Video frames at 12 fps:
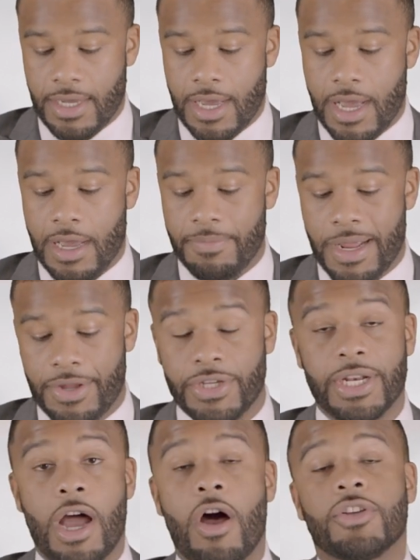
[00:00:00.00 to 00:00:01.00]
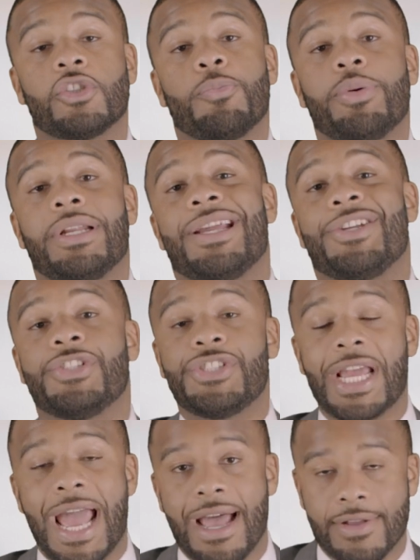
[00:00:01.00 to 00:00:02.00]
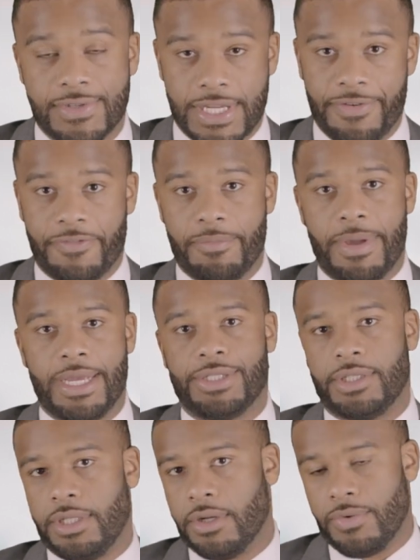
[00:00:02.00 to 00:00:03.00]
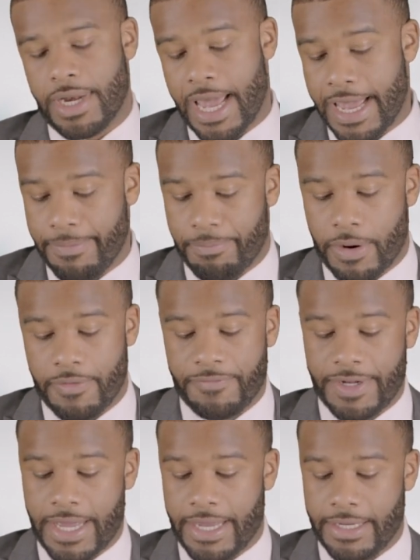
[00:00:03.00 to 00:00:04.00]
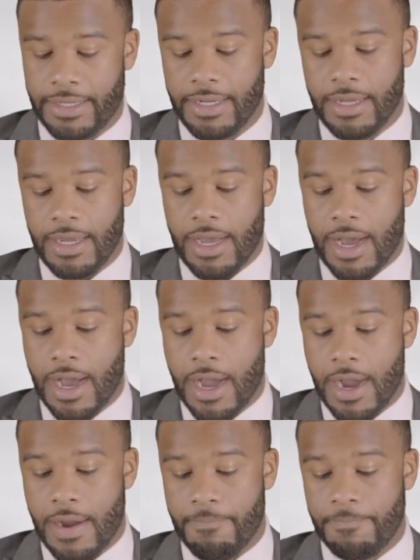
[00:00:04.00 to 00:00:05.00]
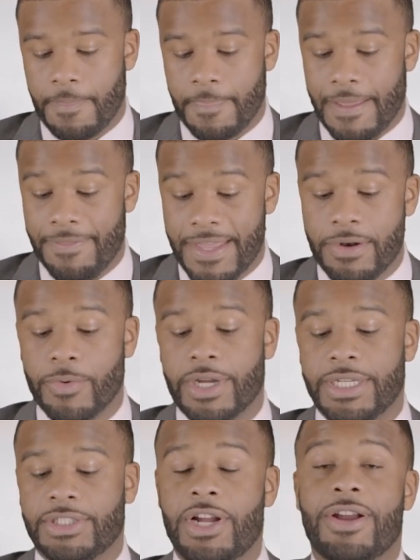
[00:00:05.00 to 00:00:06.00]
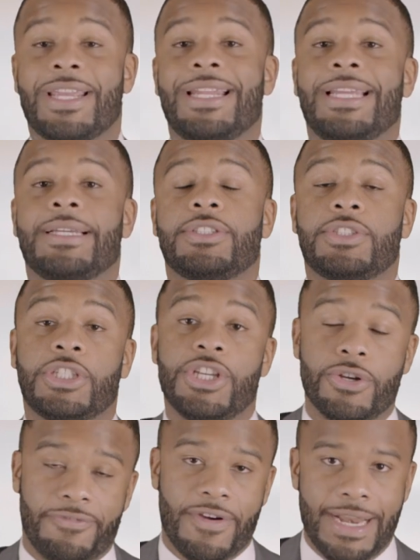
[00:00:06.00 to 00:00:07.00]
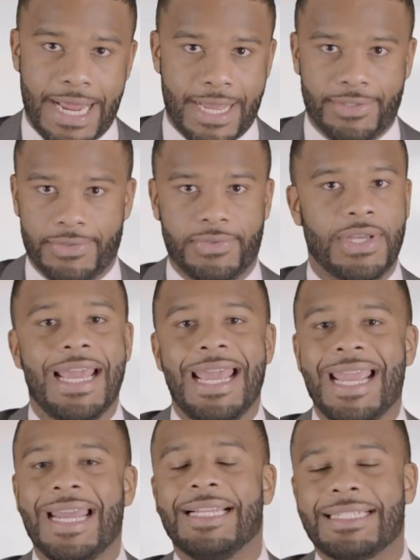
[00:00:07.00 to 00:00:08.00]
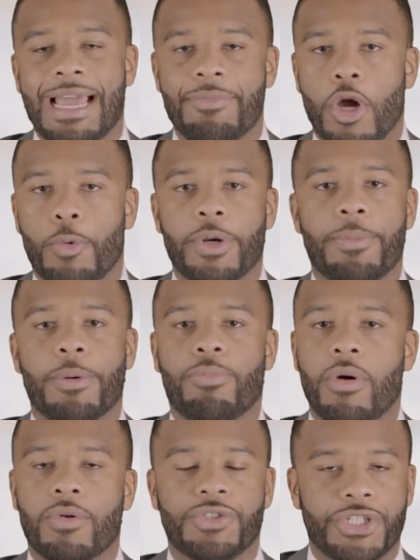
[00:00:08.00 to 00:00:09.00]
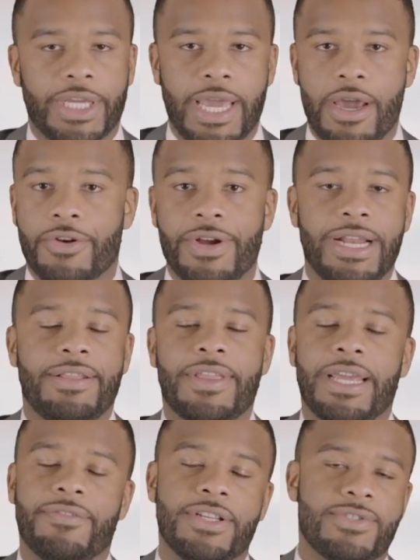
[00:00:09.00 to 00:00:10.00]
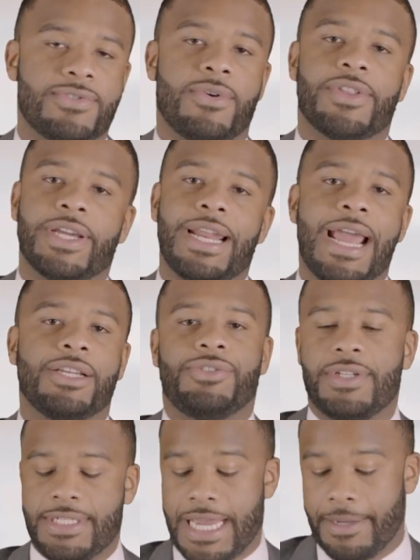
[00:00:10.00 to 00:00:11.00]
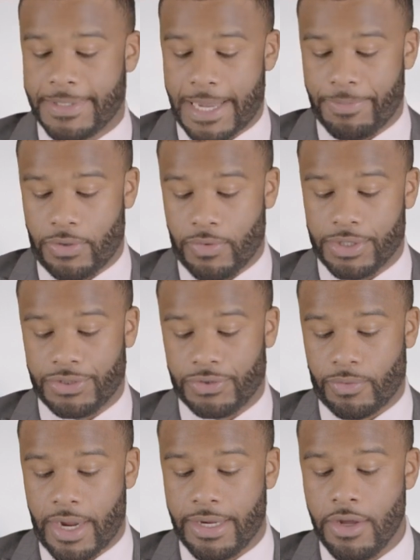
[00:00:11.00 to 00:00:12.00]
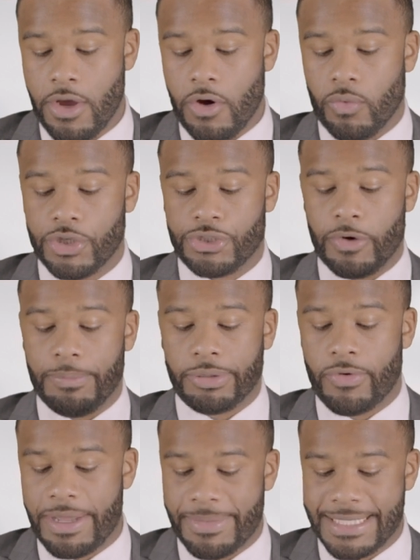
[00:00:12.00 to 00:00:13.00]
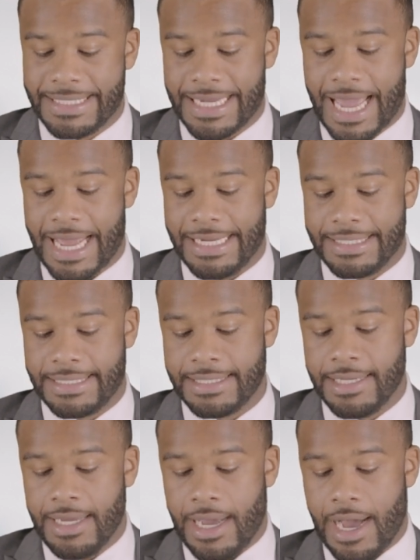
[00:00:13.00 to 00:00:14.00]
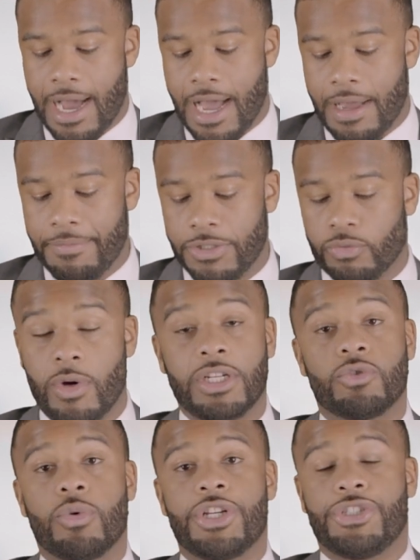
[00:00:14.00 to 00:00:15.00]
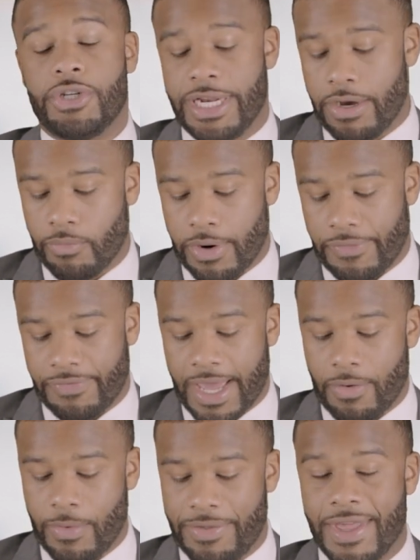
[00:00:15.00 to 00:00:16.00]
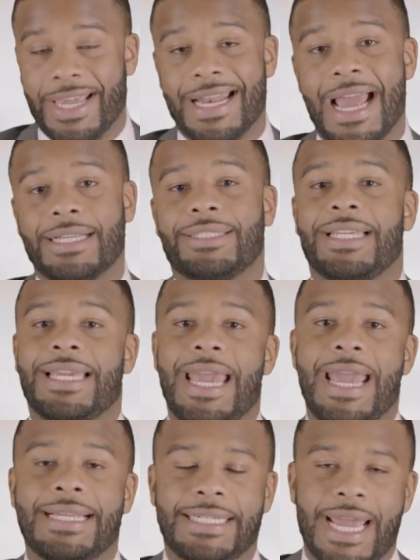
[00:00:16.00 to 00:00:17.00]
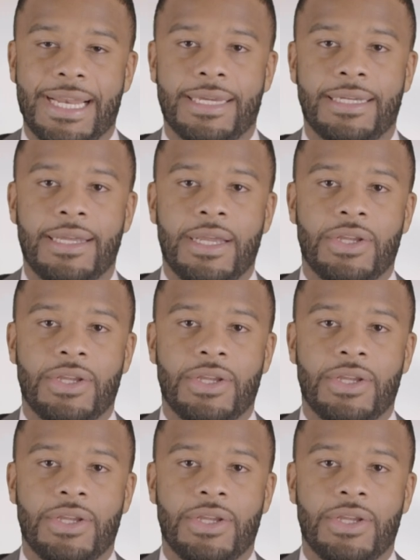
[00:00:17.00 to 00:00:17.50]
Now you're going to also put in your child's information, name, birth date. And then we're going to start getting to your financials. Anytime you open up a brokerage account or anything of this sort, they're going to ask you the same type of questions, right? What's your employment status, as well as what is your net worth? That way they can actually gauge kind of,